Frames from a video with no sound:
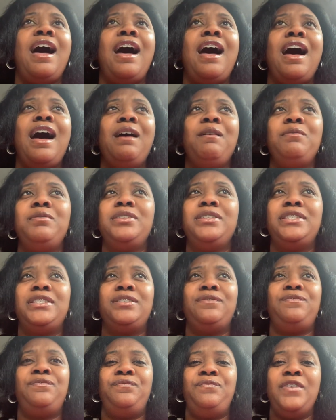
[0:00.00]
I
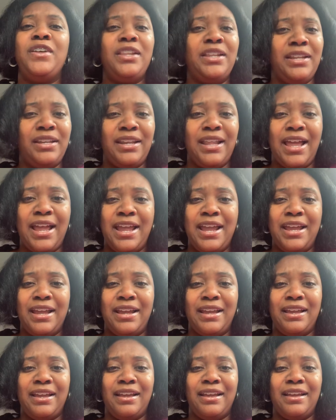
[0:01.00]
was feeling
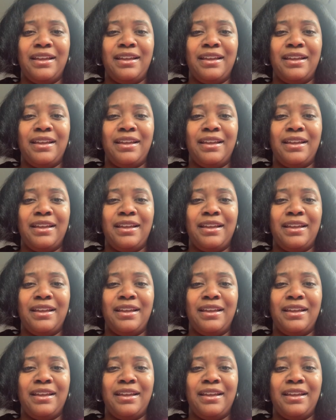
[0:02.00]
like